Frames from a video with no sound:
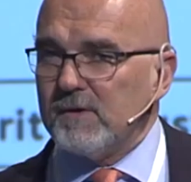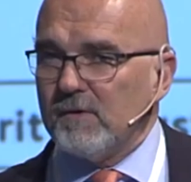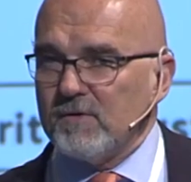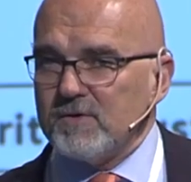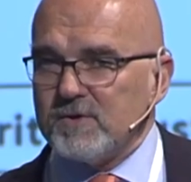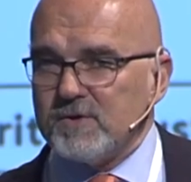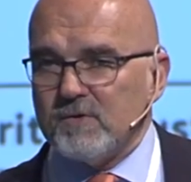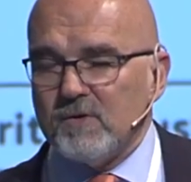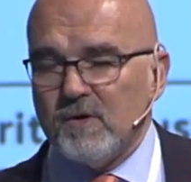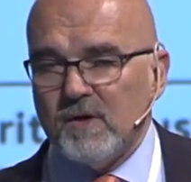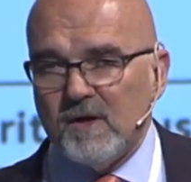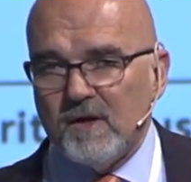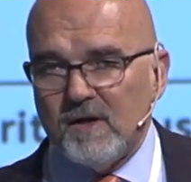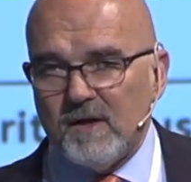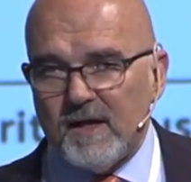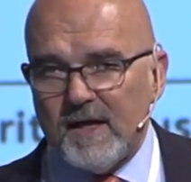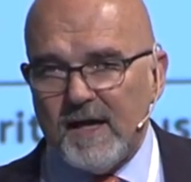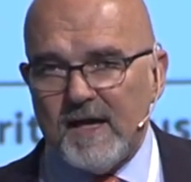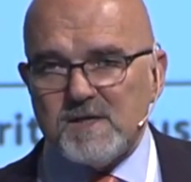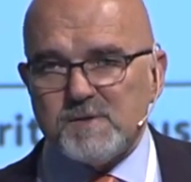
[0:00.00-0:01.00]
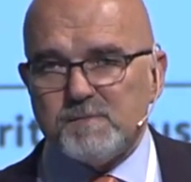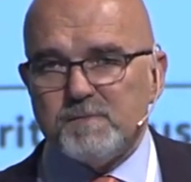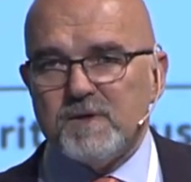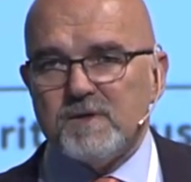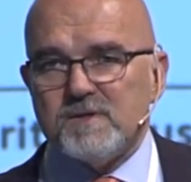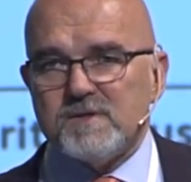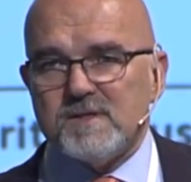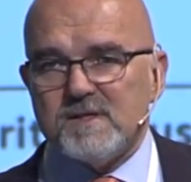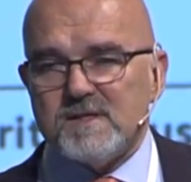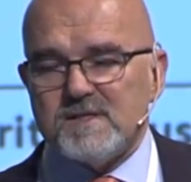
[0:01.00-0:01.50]
also
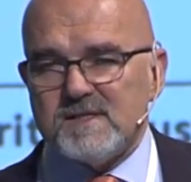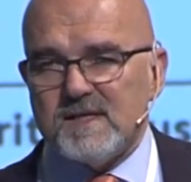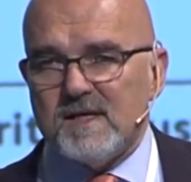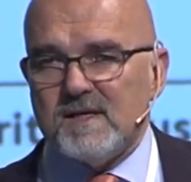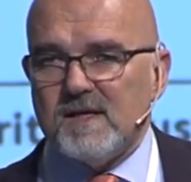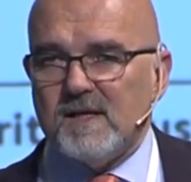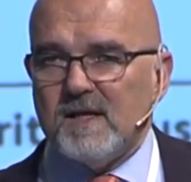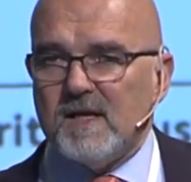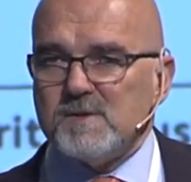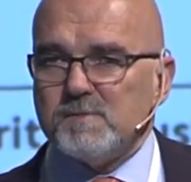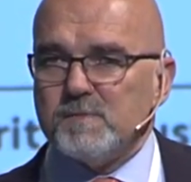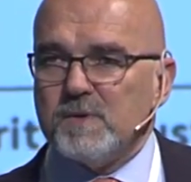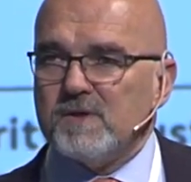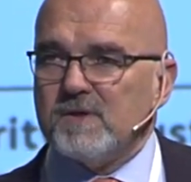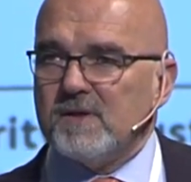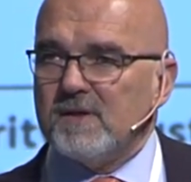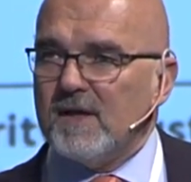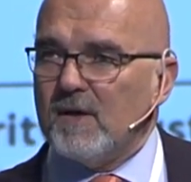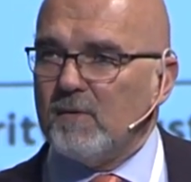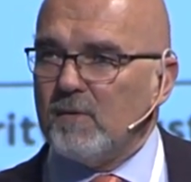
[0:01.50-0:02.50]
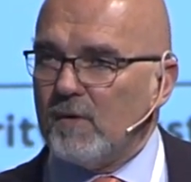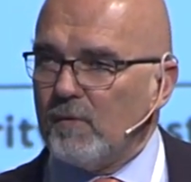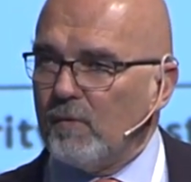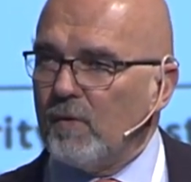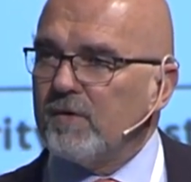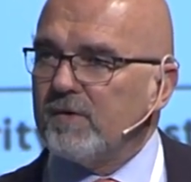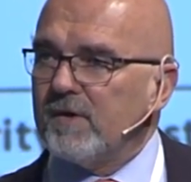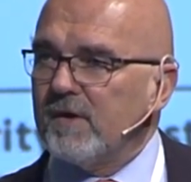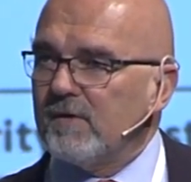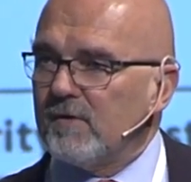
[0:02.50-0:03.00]
experts sending experts in our
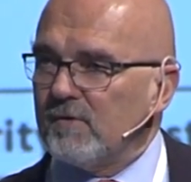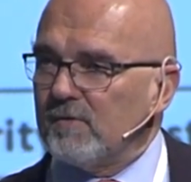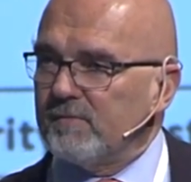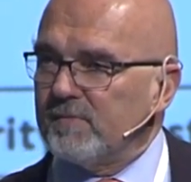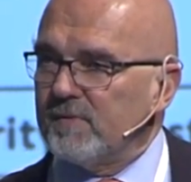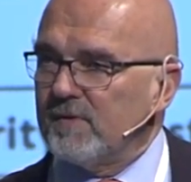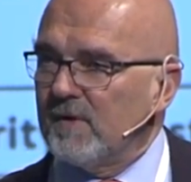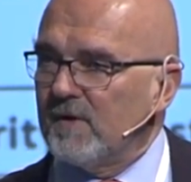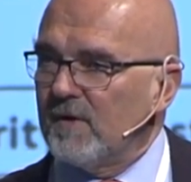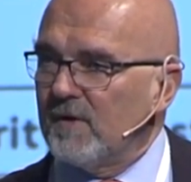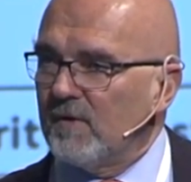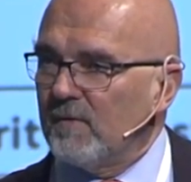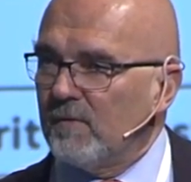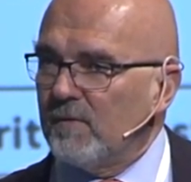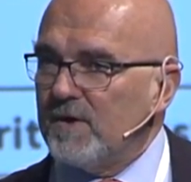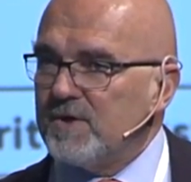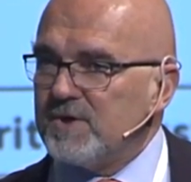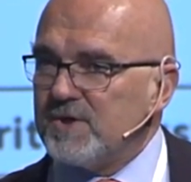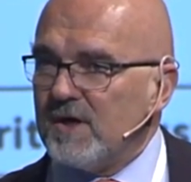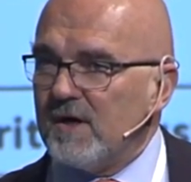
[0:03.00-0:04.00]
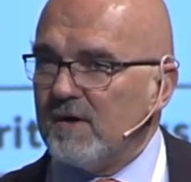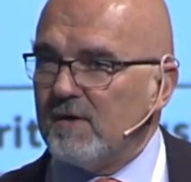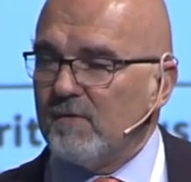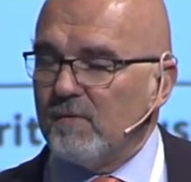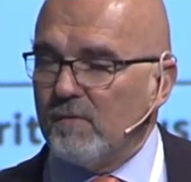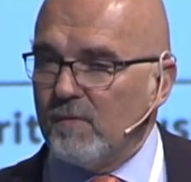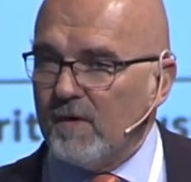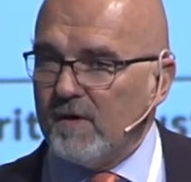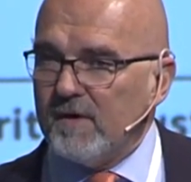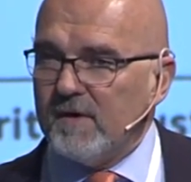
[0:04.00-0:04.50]
working group which are
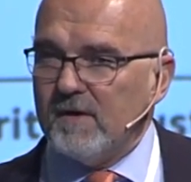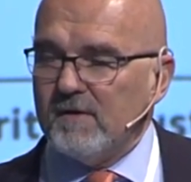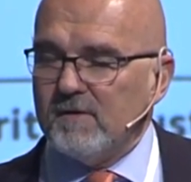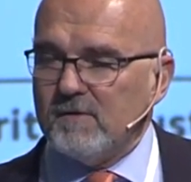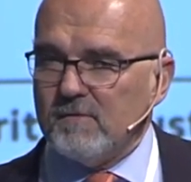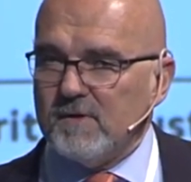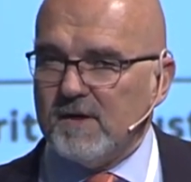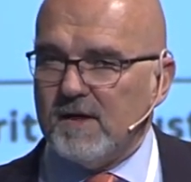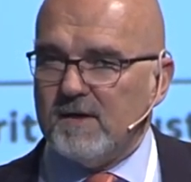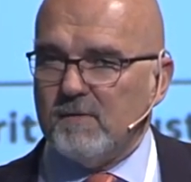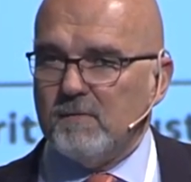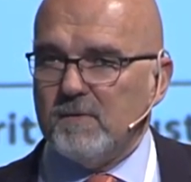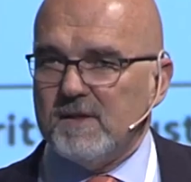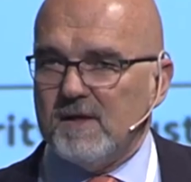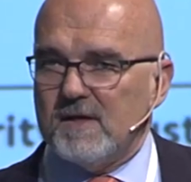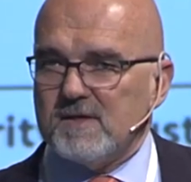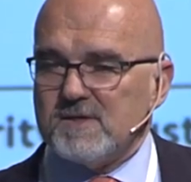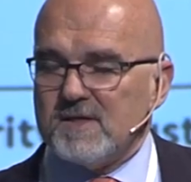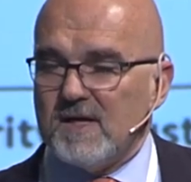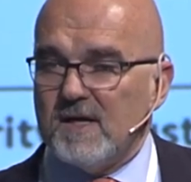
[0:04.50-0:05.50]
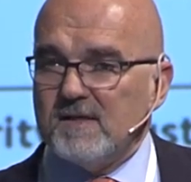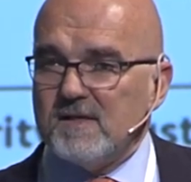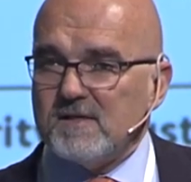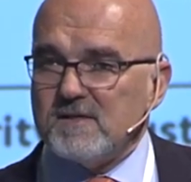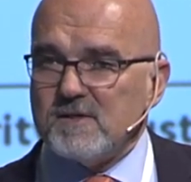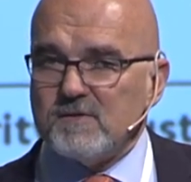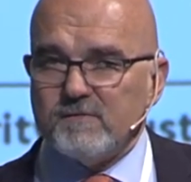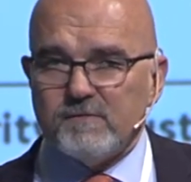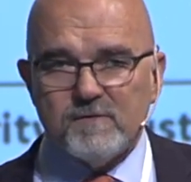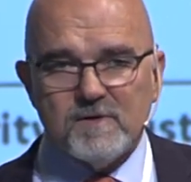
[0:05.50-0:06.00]
working together with us. And this
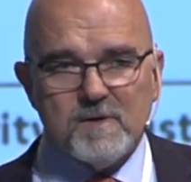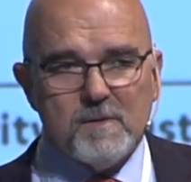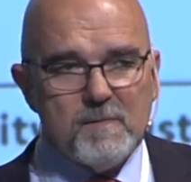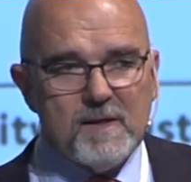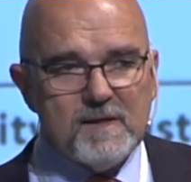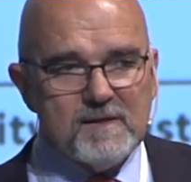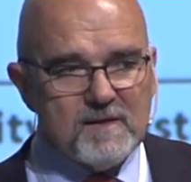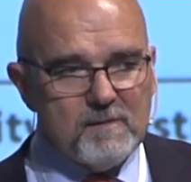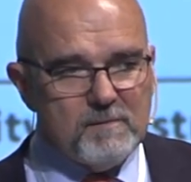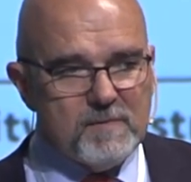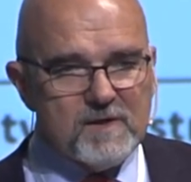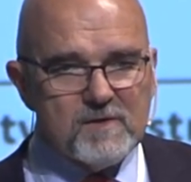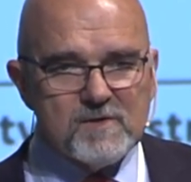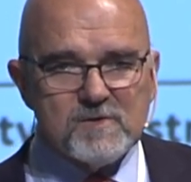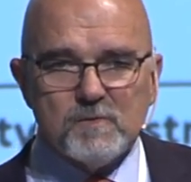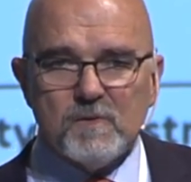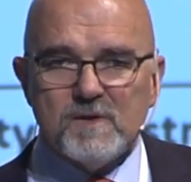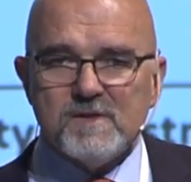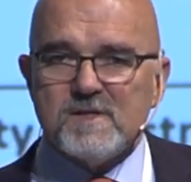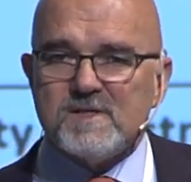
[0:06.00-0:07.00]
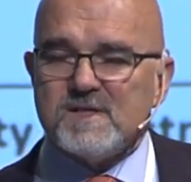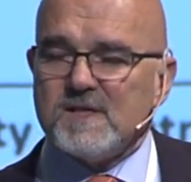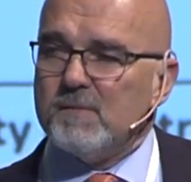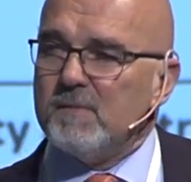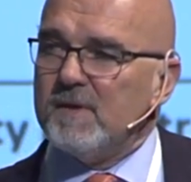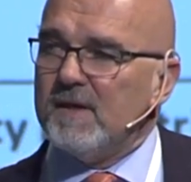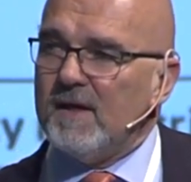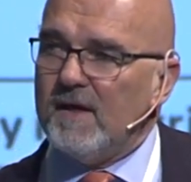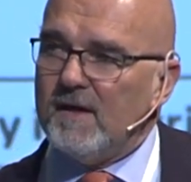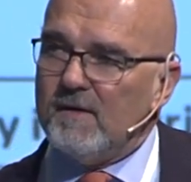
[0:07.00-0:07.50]
is fundamental because what is
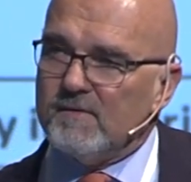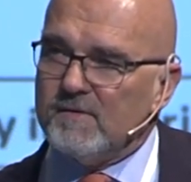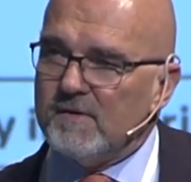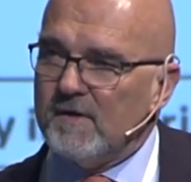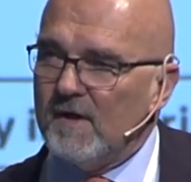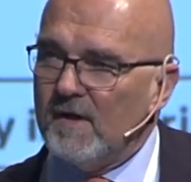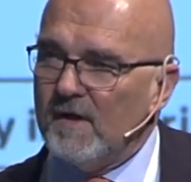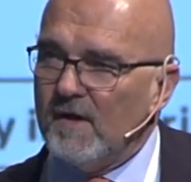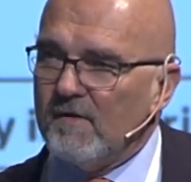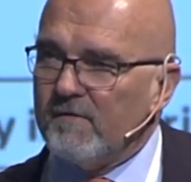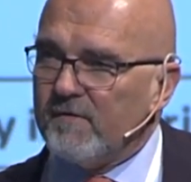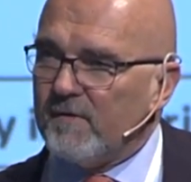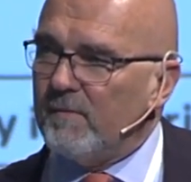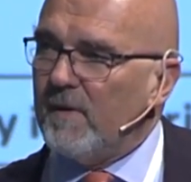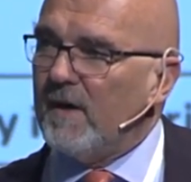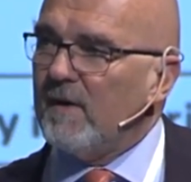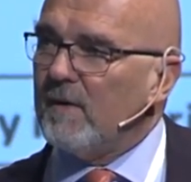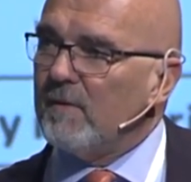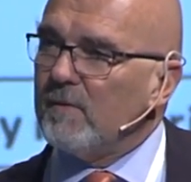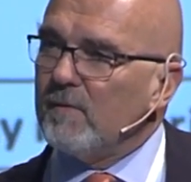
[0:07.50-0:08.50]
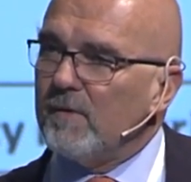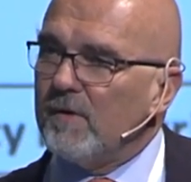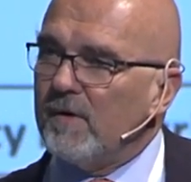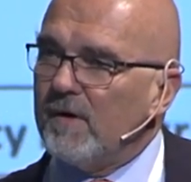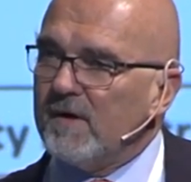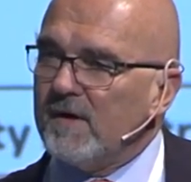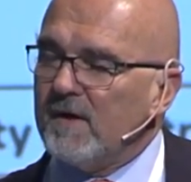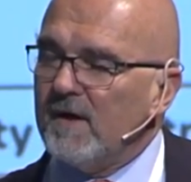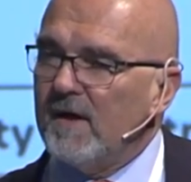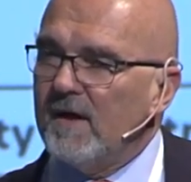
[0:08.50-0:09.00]
coming out from our
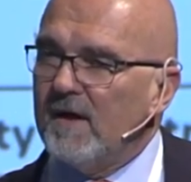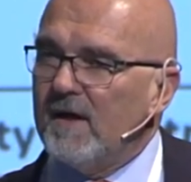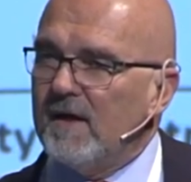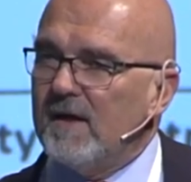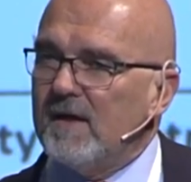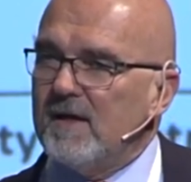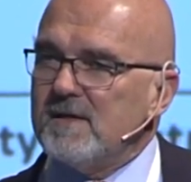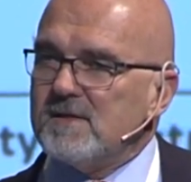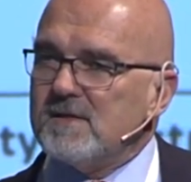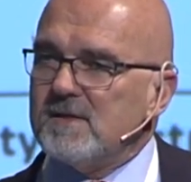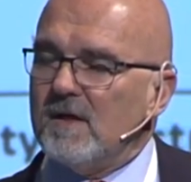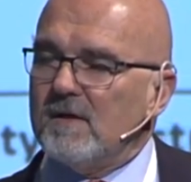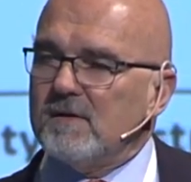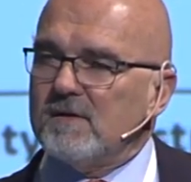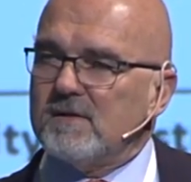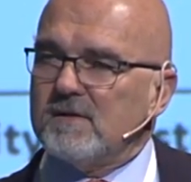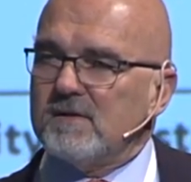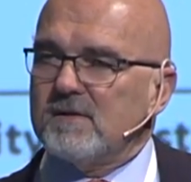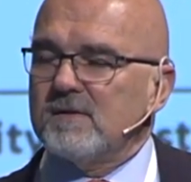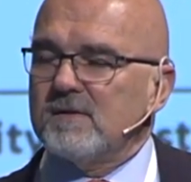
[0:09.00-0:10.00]
work is not